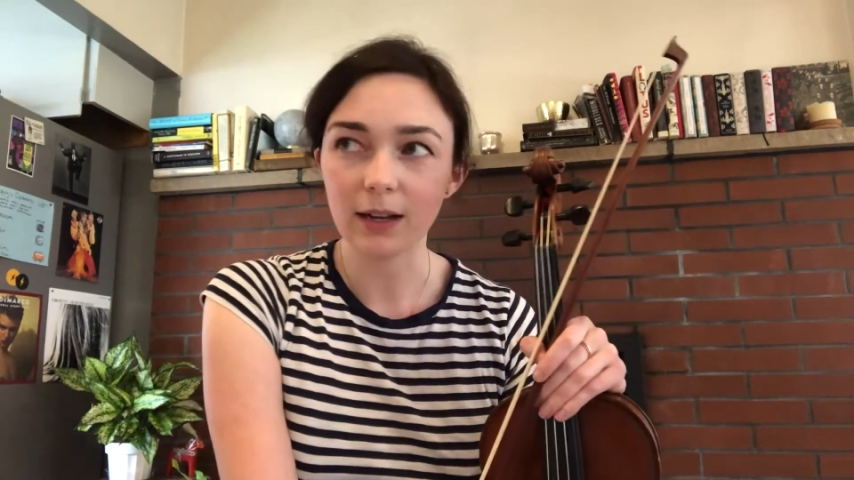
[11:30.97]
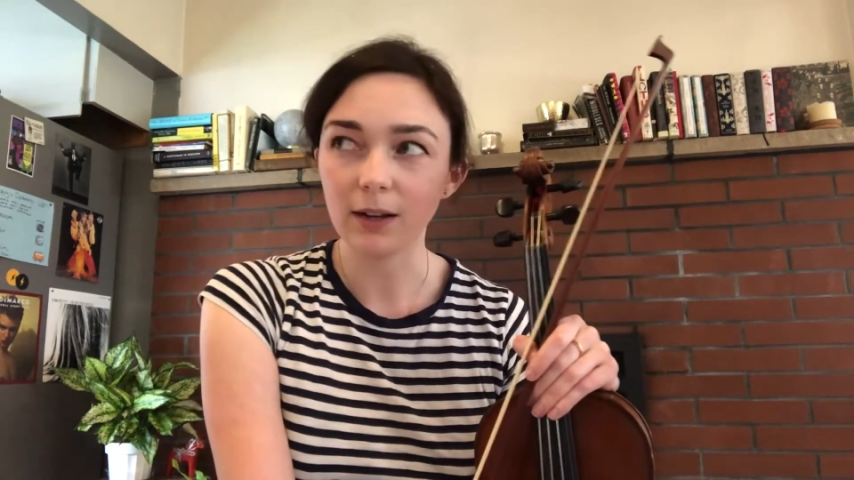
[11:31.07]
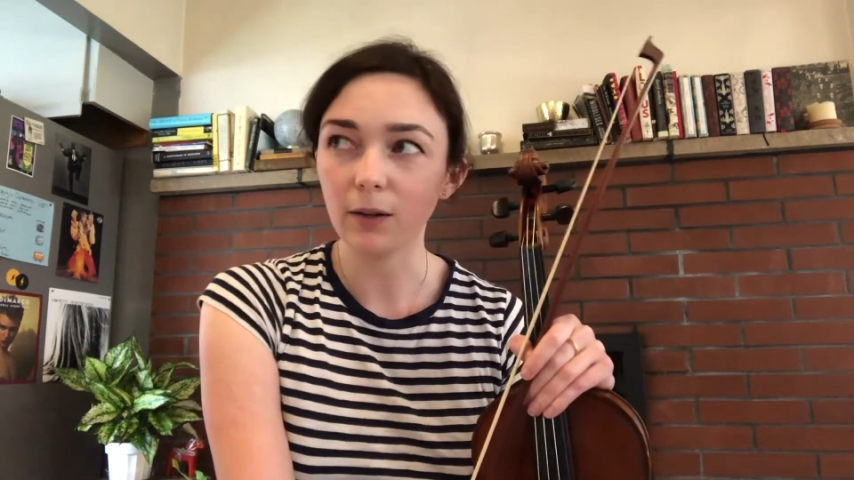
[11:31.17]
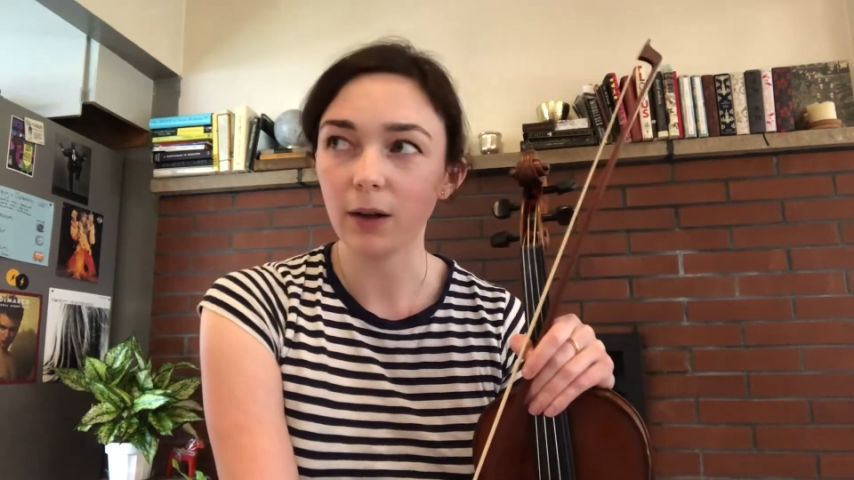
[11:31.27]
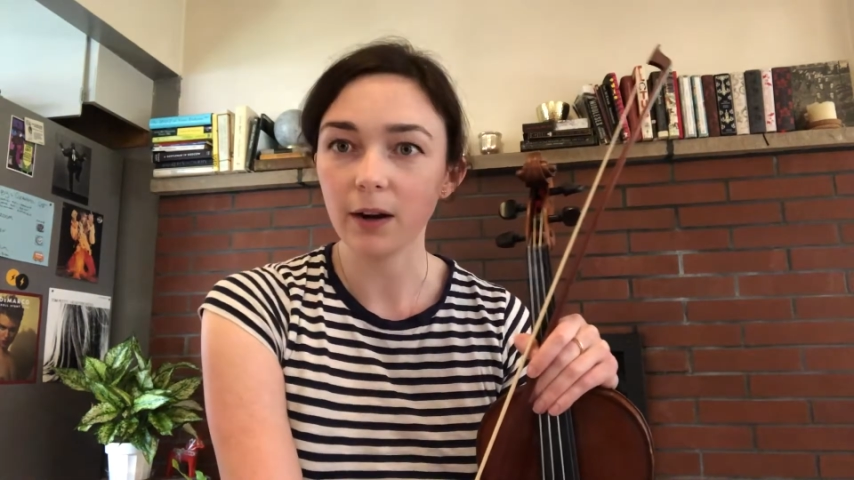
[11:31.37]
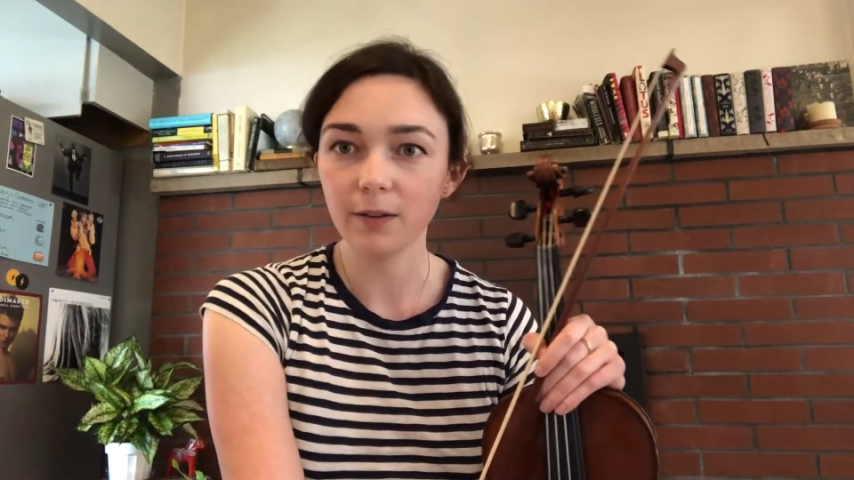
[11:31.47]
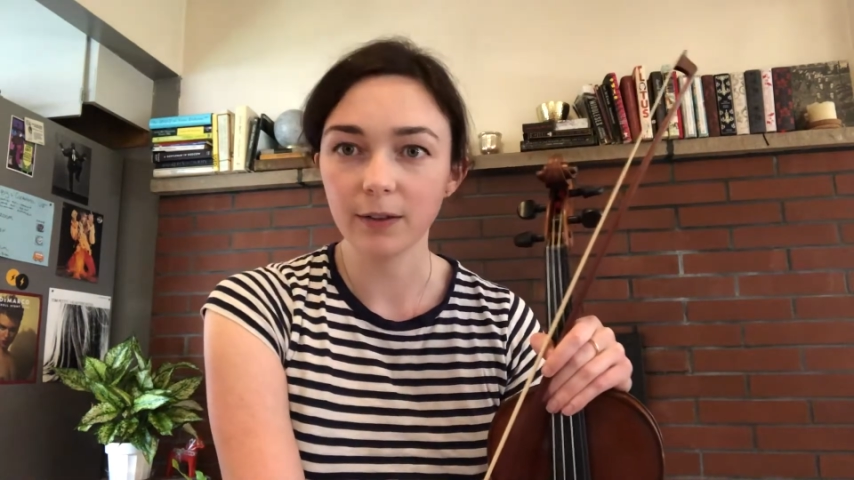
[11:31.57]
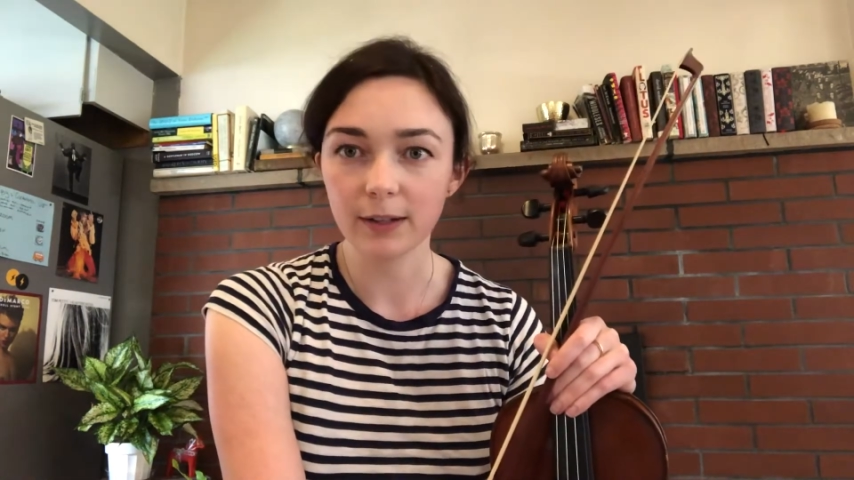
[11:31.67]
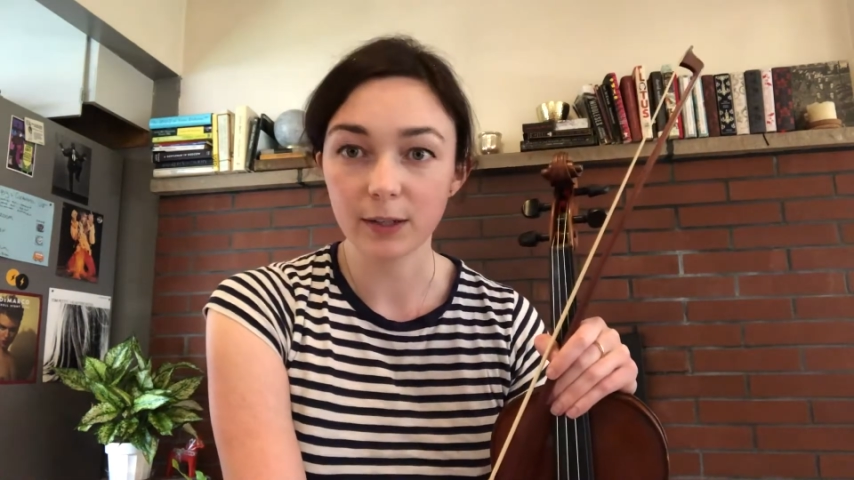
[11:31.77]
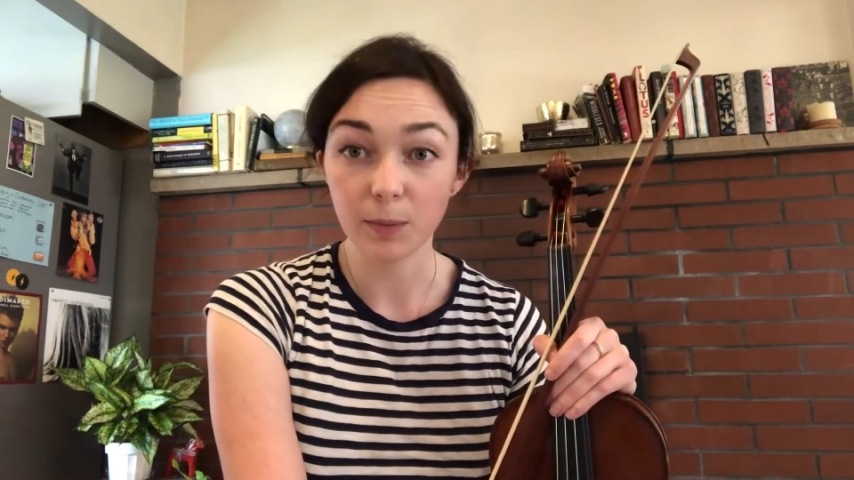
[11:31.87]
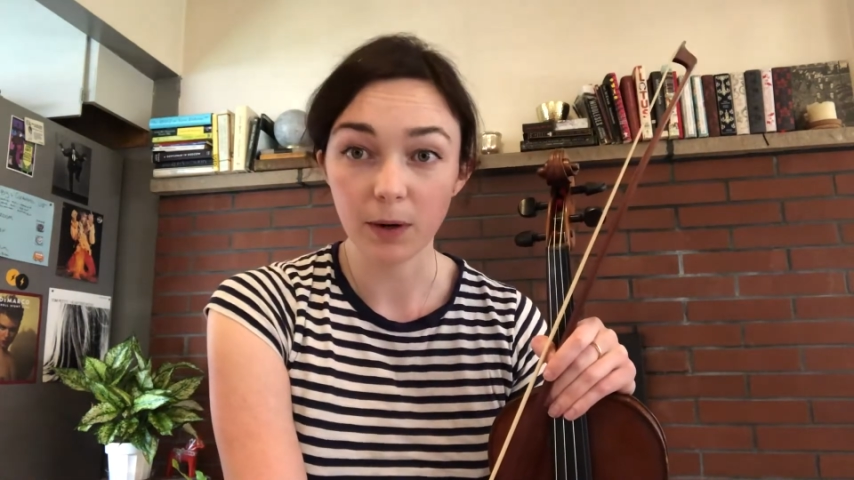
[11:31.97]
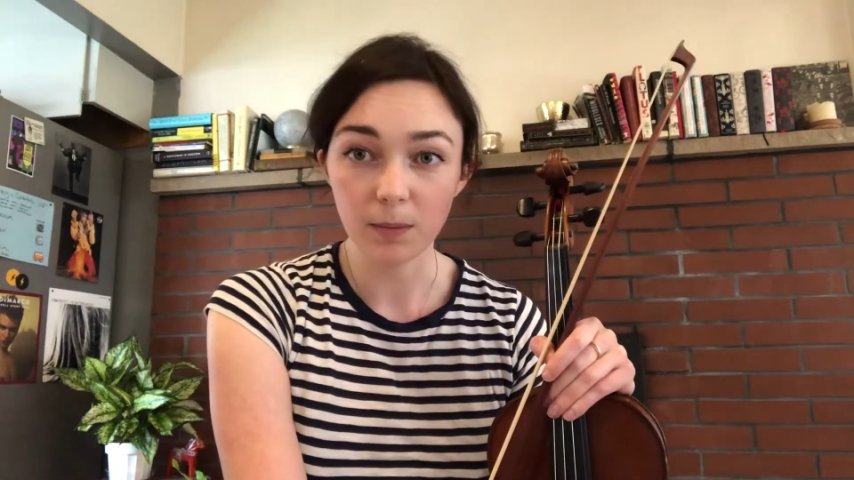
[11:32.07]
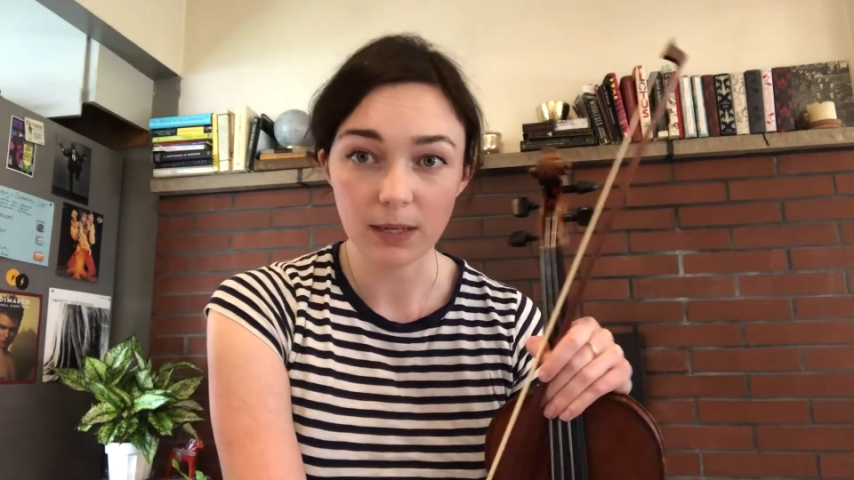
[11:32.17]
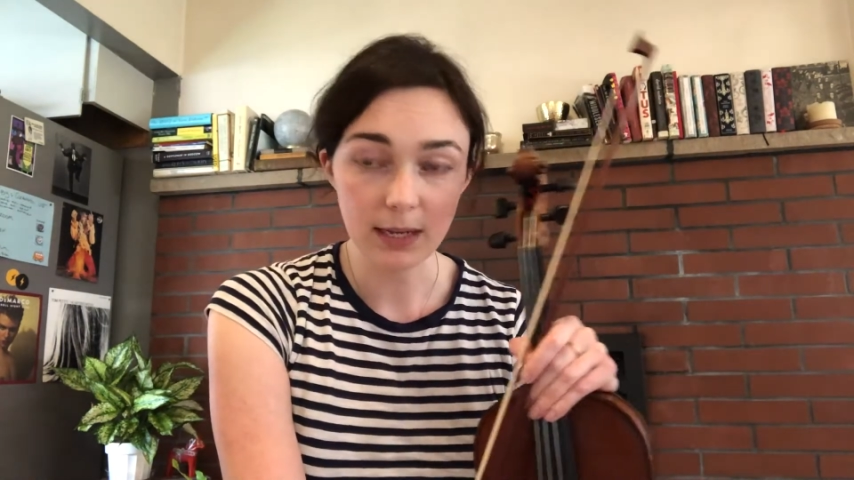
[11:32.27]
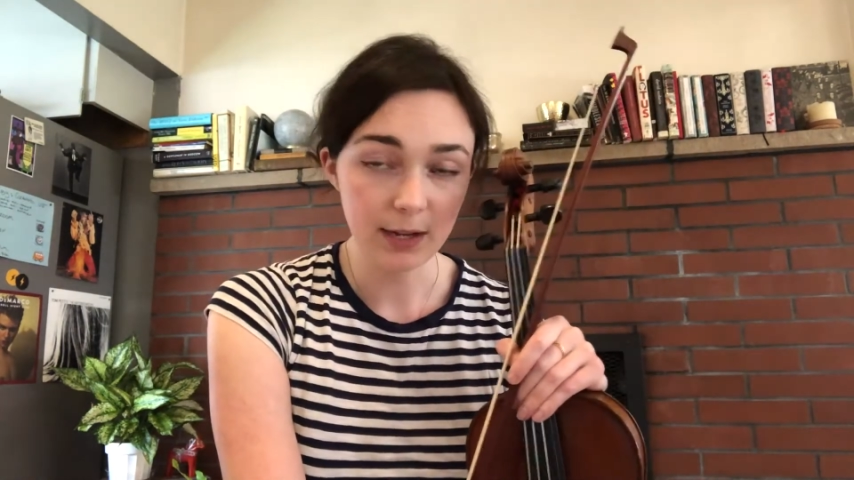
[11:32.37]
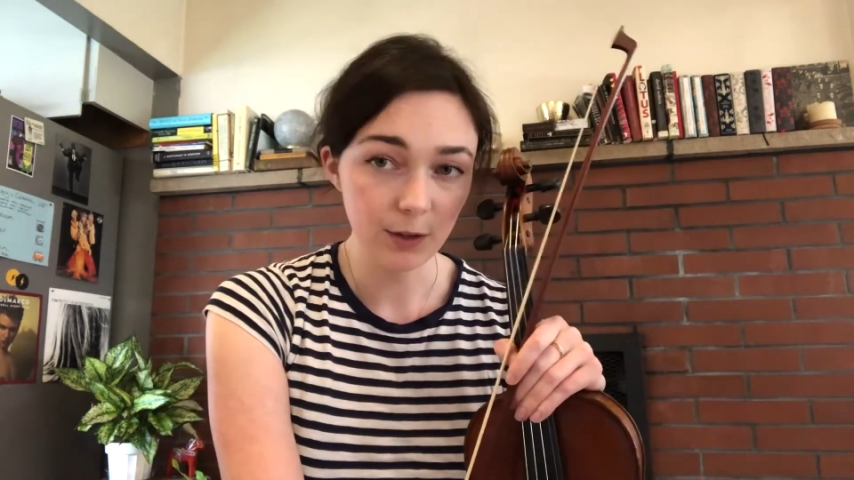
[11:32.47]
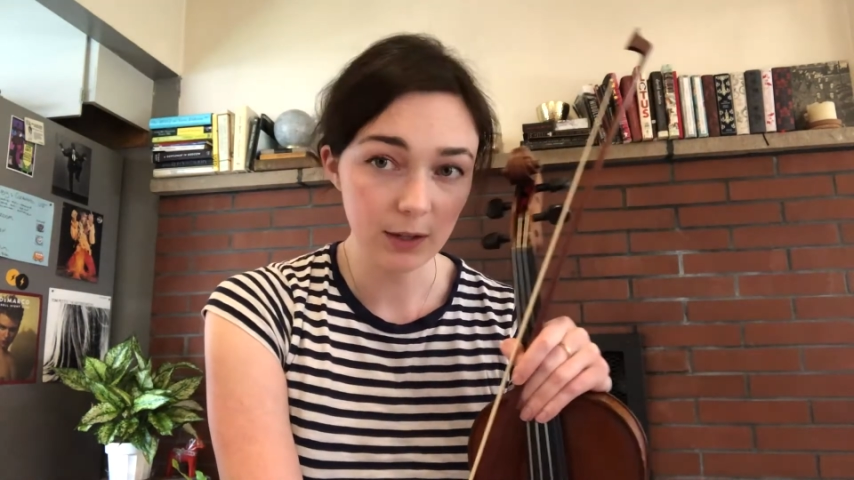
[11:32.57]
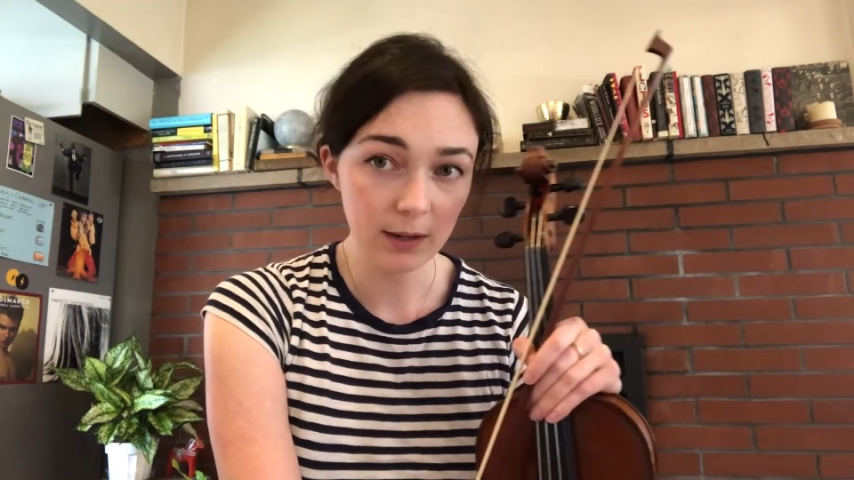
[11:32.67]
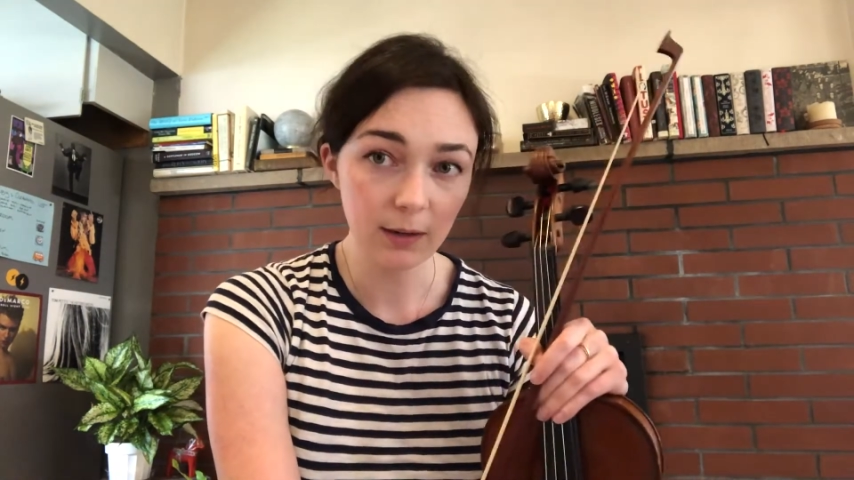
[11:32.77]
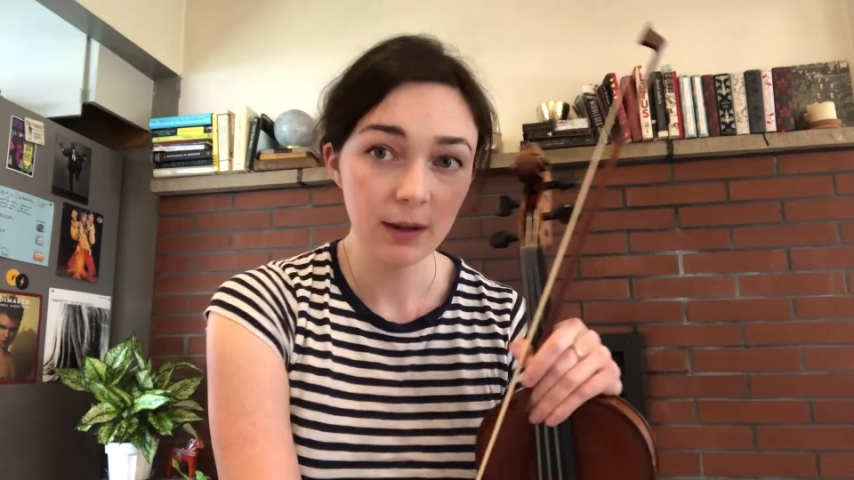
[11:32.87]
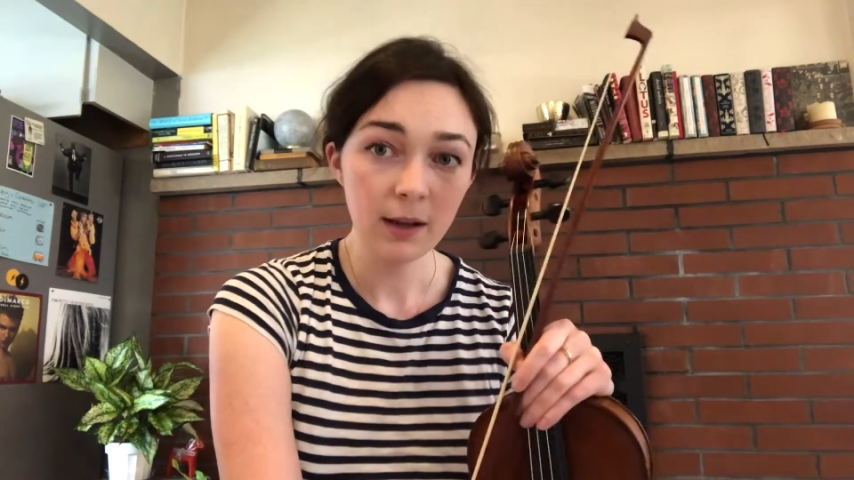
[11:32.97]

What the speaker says: lot of experimentation